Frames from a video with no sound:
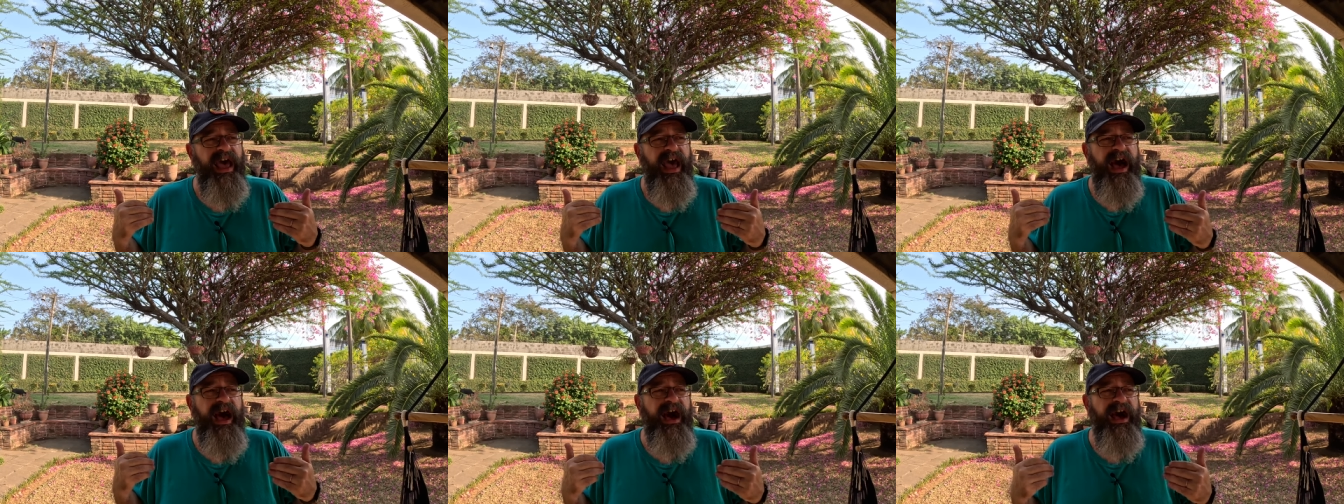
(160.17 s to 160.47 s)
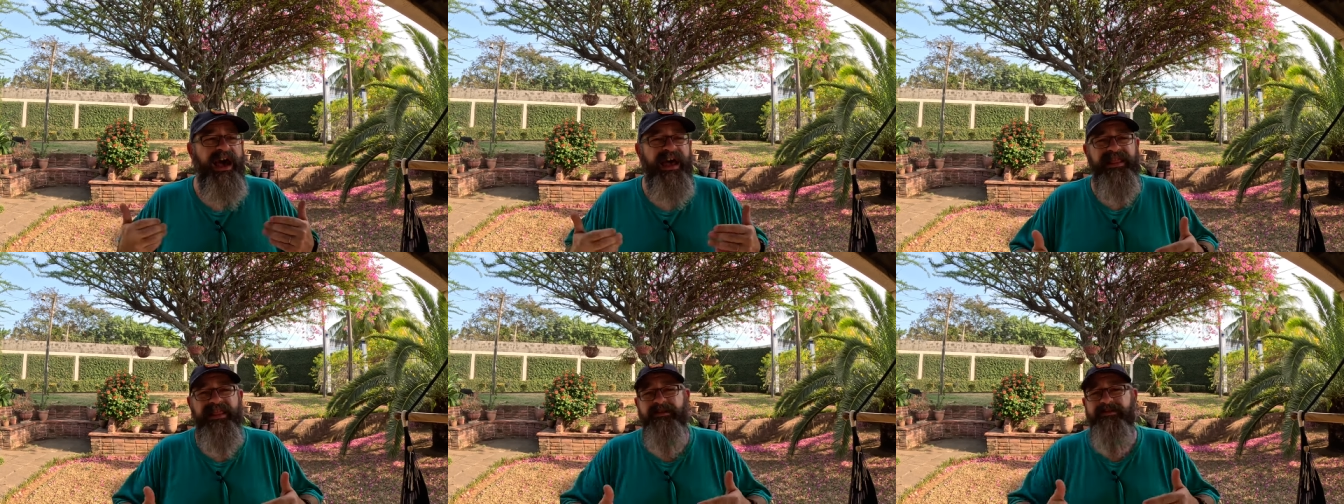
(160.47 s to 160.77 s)

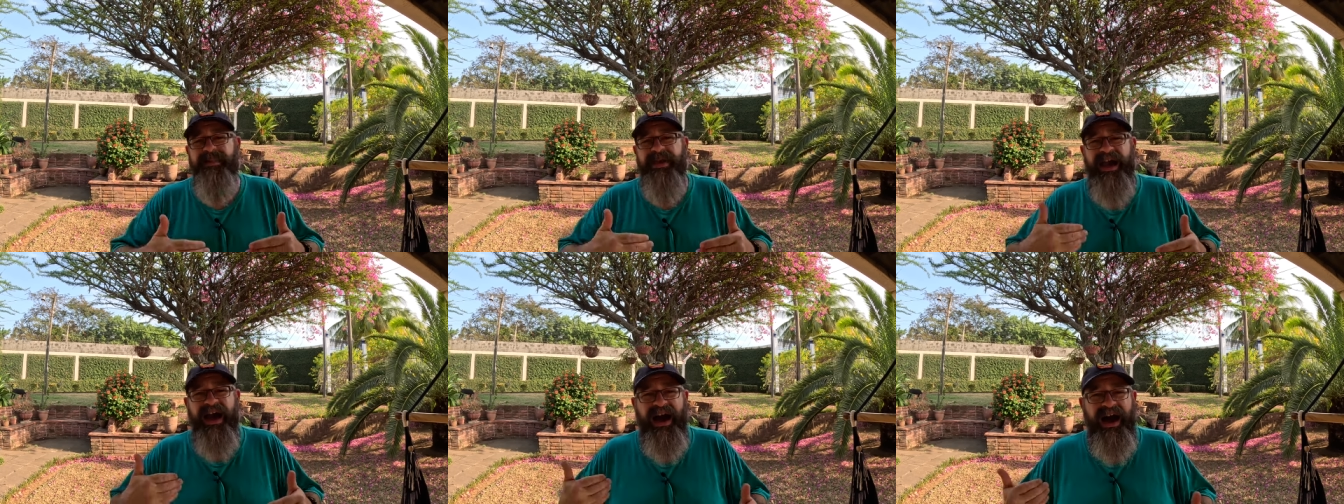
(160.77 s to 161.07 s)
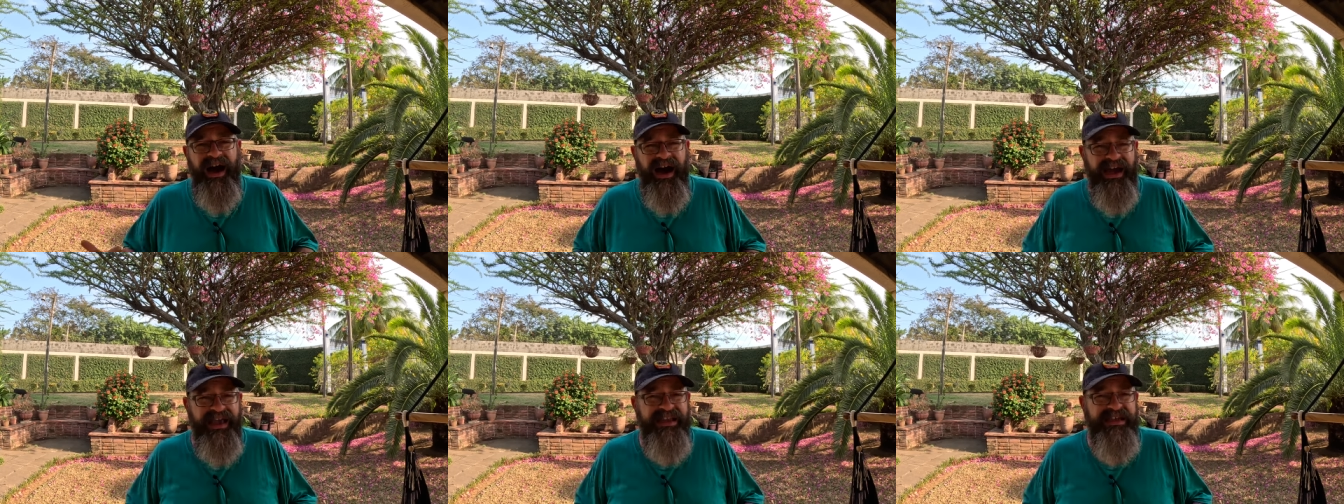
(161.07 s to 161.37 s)
Uh, and then
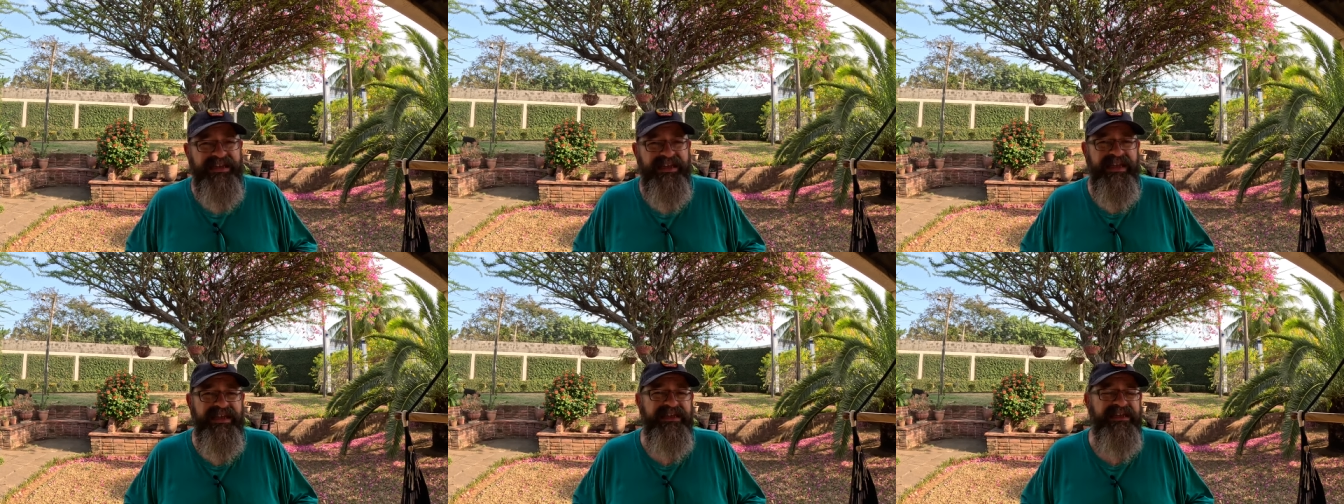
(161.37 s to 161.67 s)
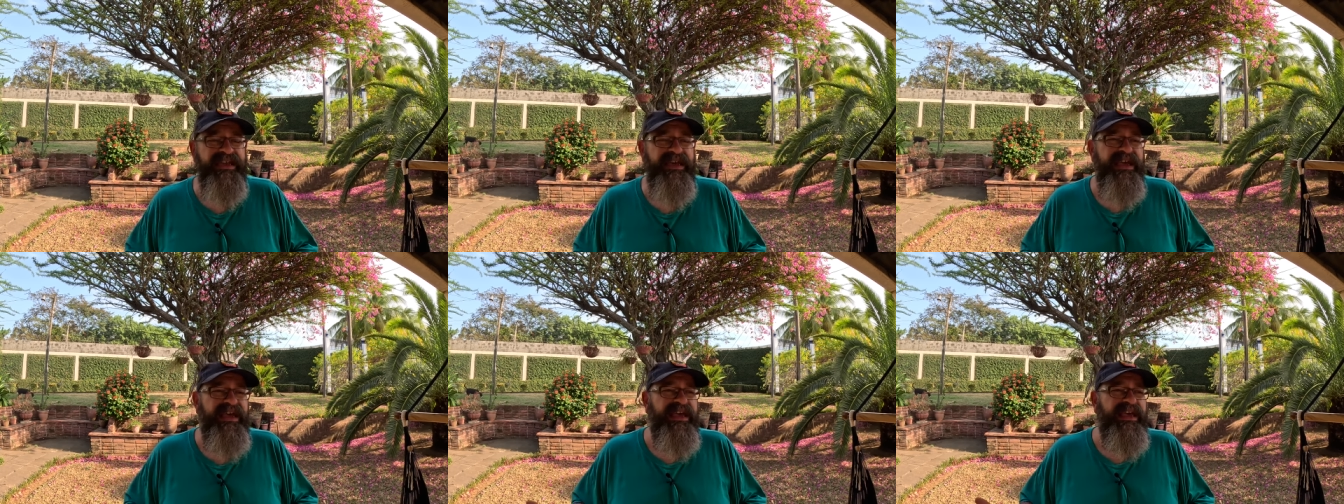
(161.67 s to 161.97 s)
behind
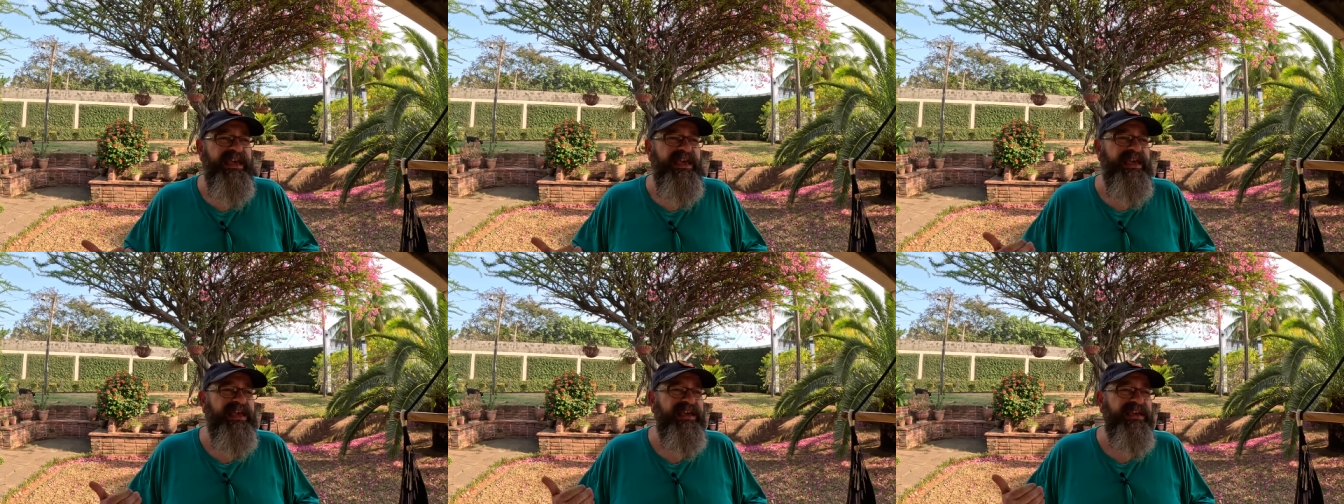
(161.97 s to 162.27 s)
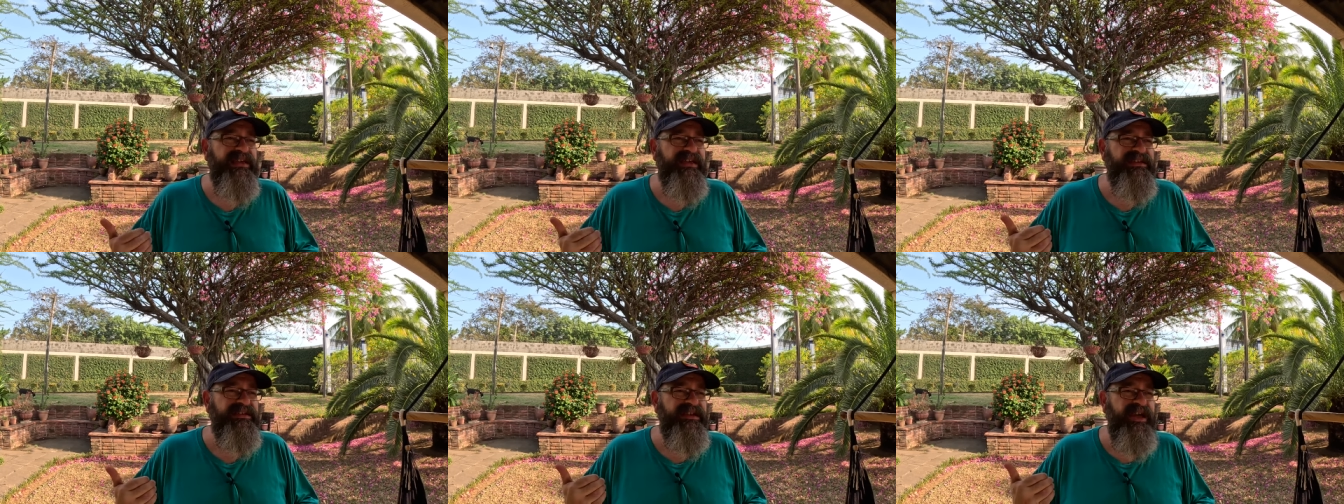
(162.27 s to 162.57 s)
it
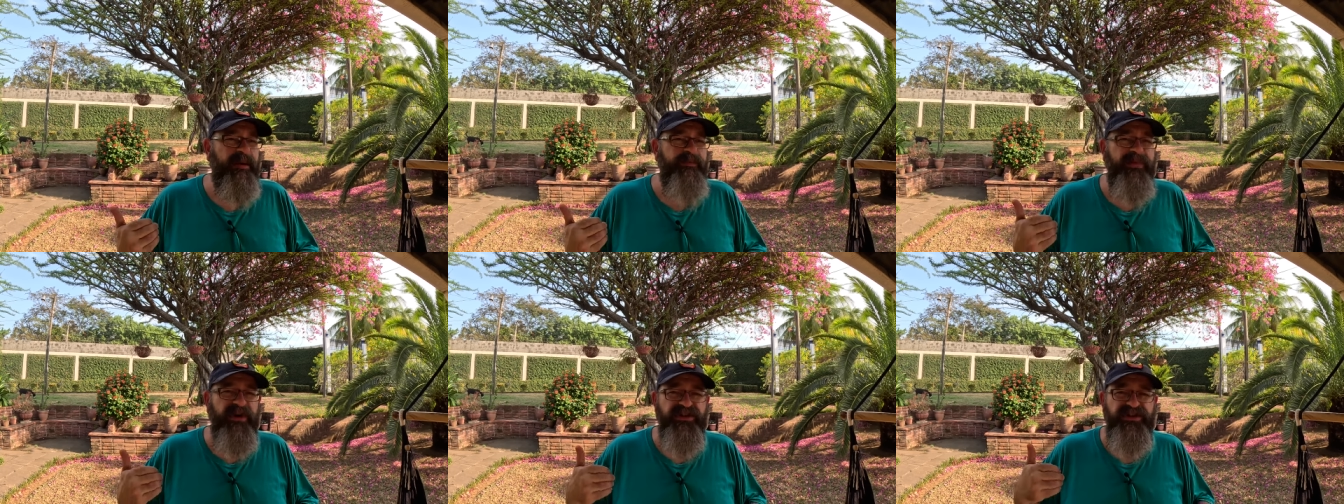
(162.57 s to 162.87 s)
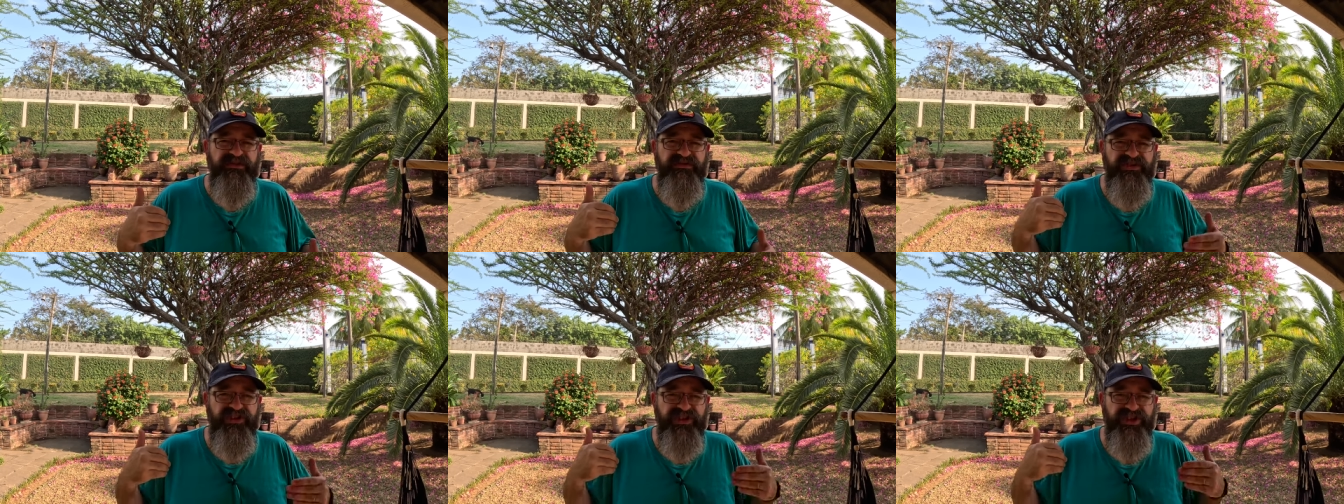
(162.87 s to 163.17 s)
is a
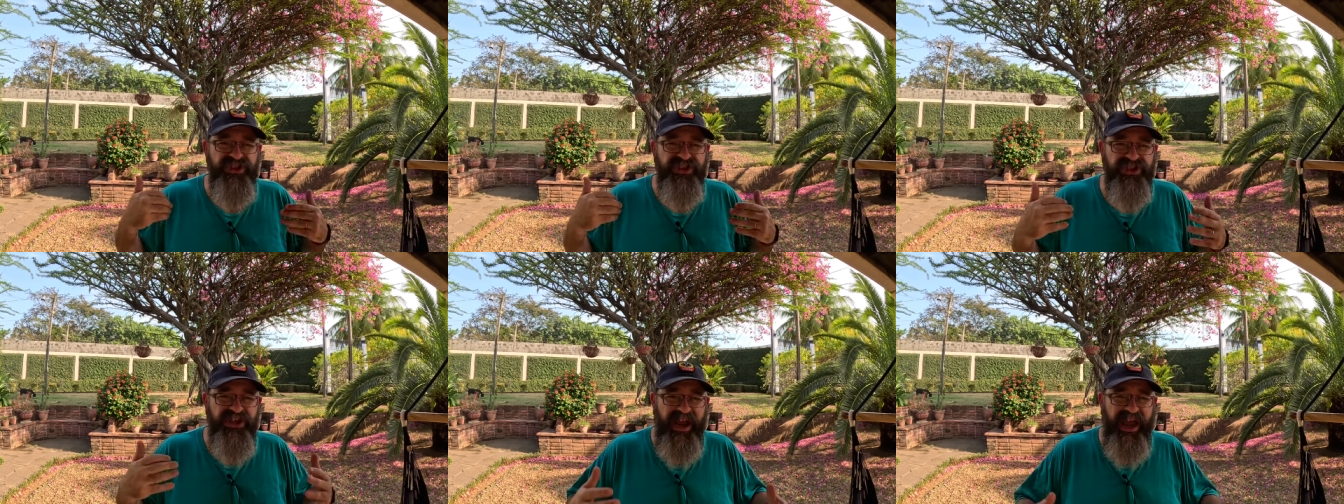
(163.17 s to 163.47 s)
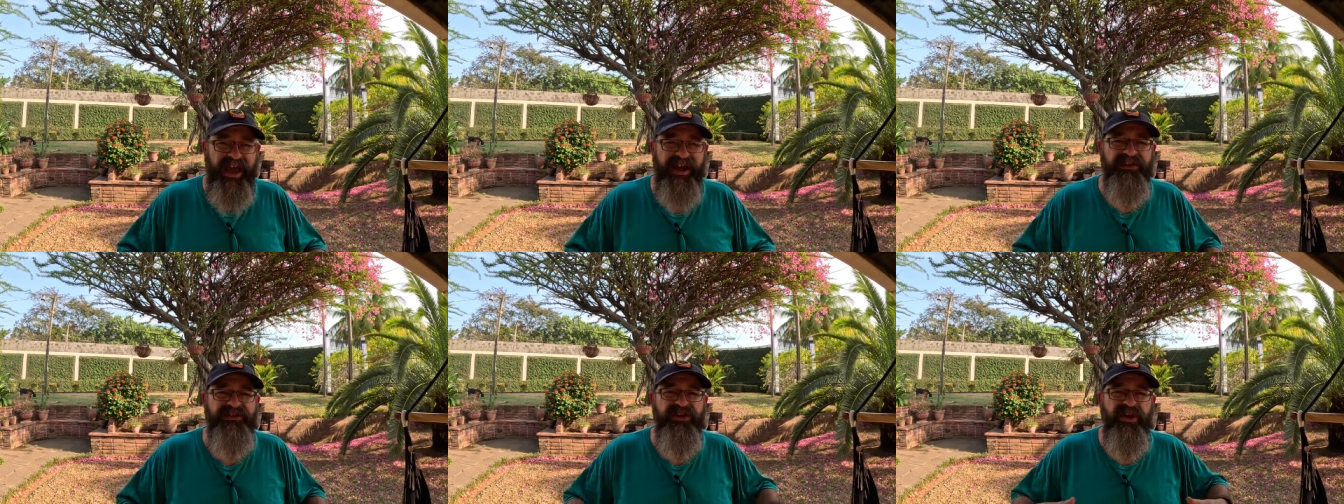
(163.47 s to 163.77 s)
bunch of just
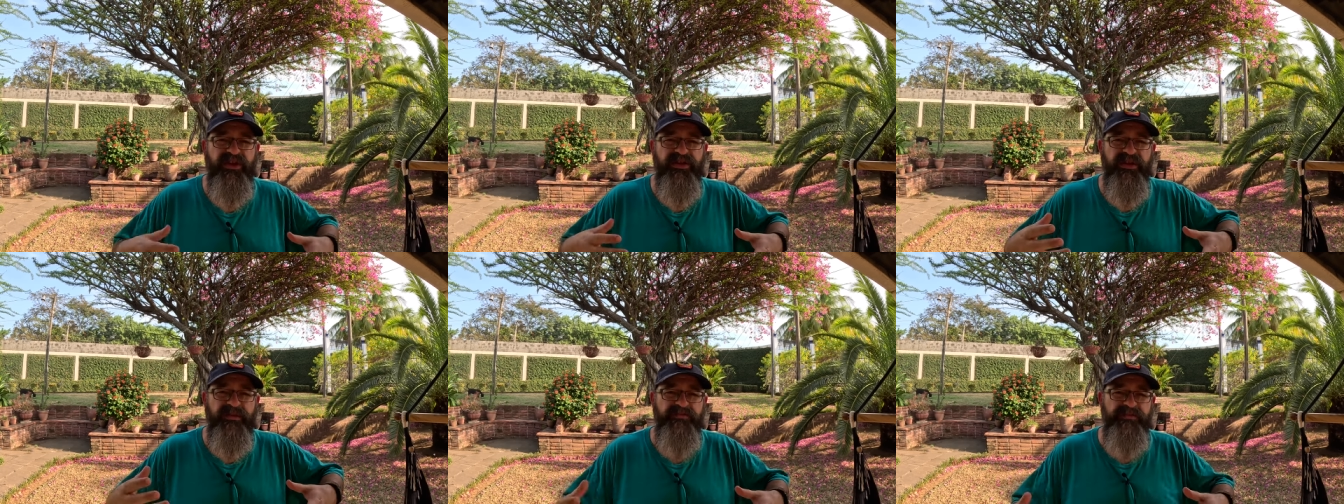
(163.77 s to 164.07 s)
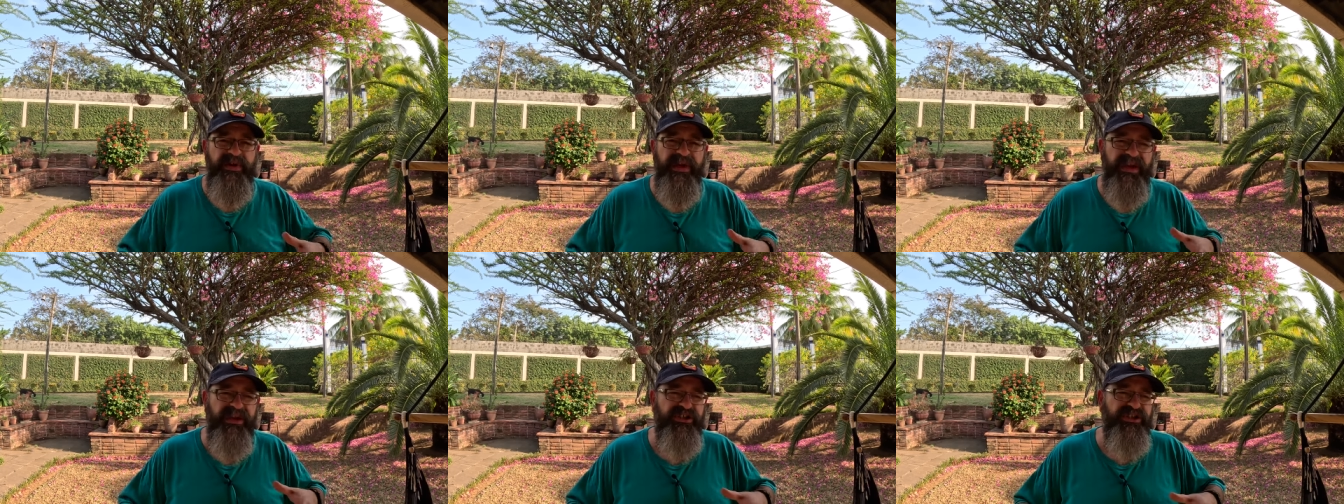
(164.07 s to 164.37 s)
shacks on the
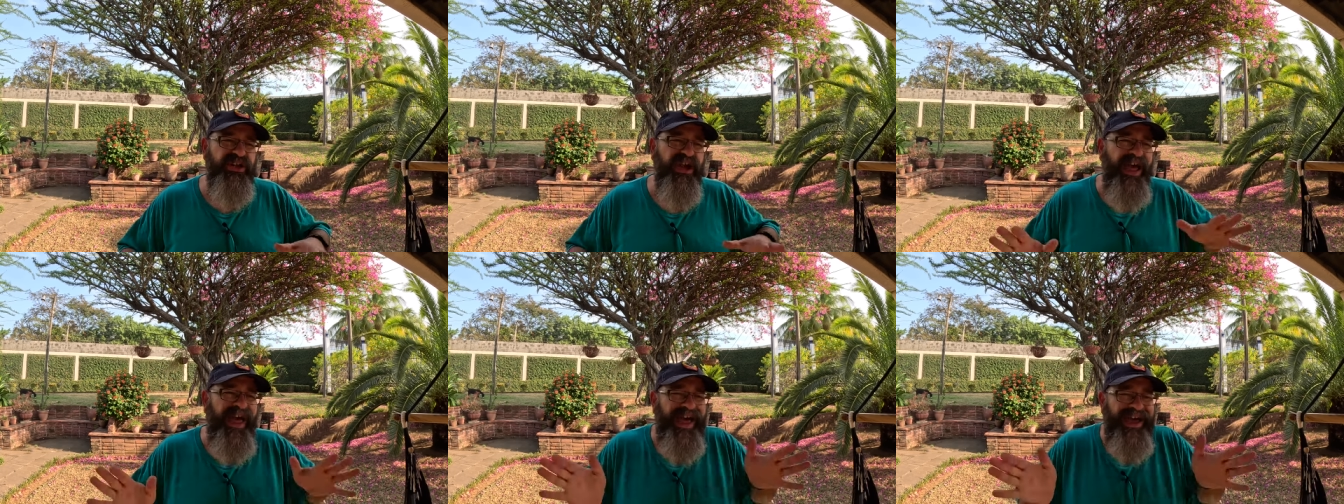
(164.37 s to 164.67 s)
beach